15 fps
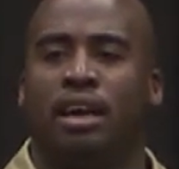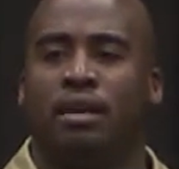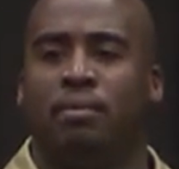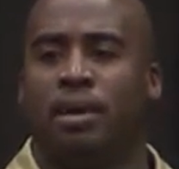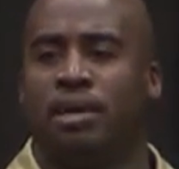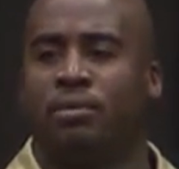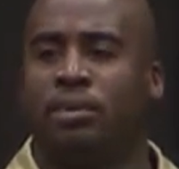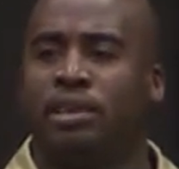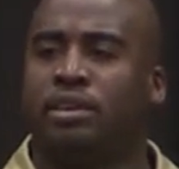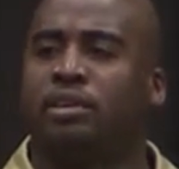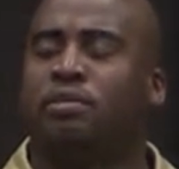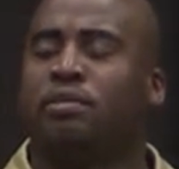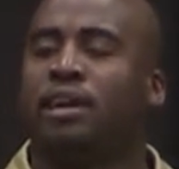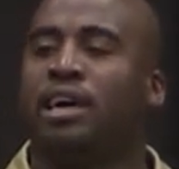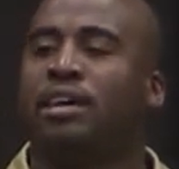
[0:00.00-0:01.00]
But when you're
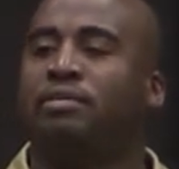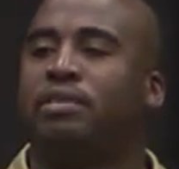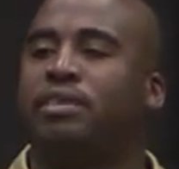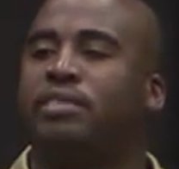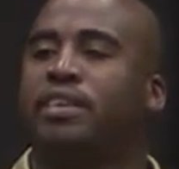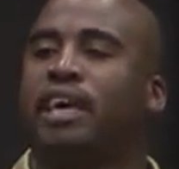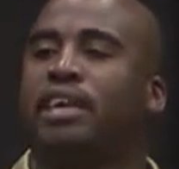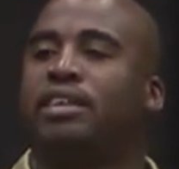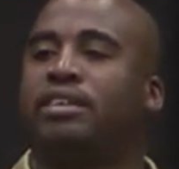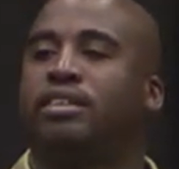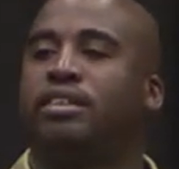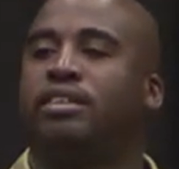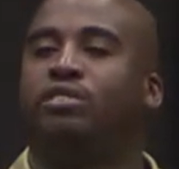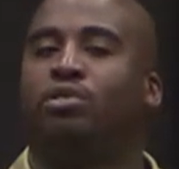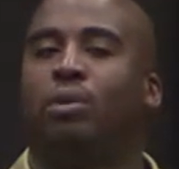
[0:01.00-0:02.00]
flying for 10,
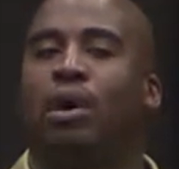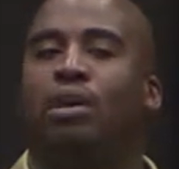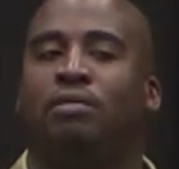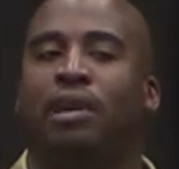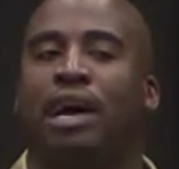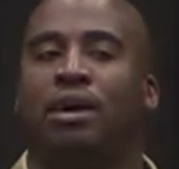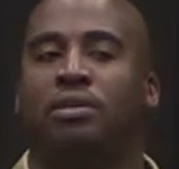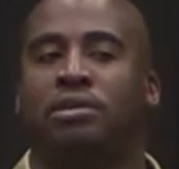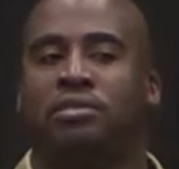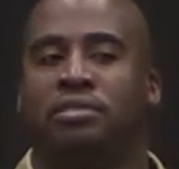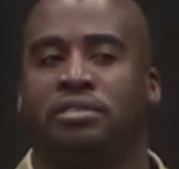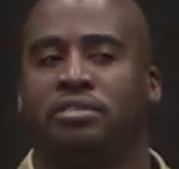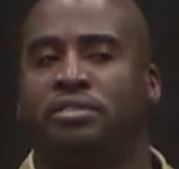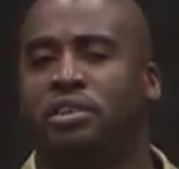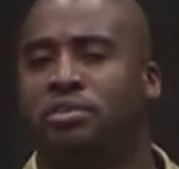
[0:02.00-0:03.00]
12 hours in
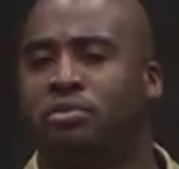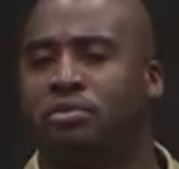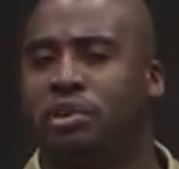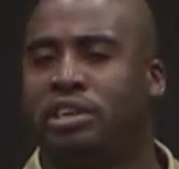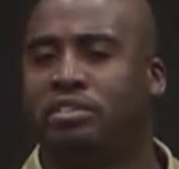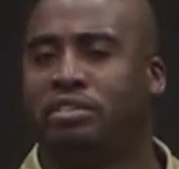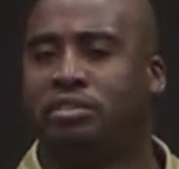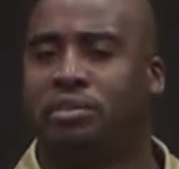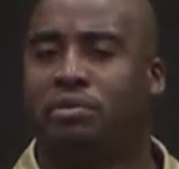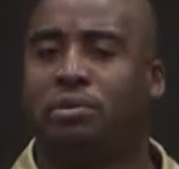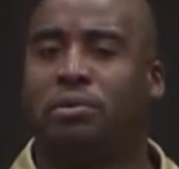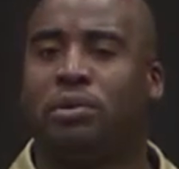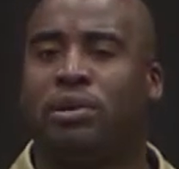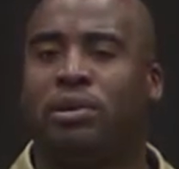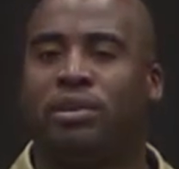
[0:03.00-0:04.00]
certain regions of the
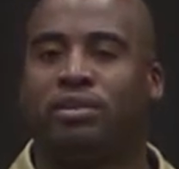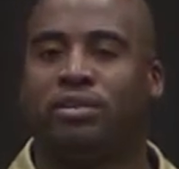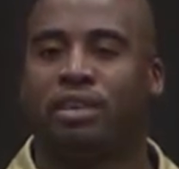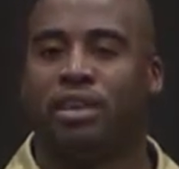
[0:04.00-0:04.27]
world,